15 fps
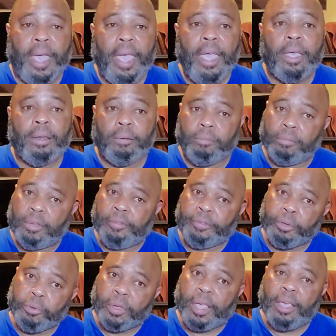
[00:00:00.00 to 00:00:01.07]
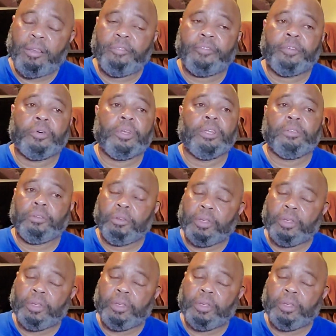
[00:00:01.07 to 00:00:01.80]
And if you can't afford it,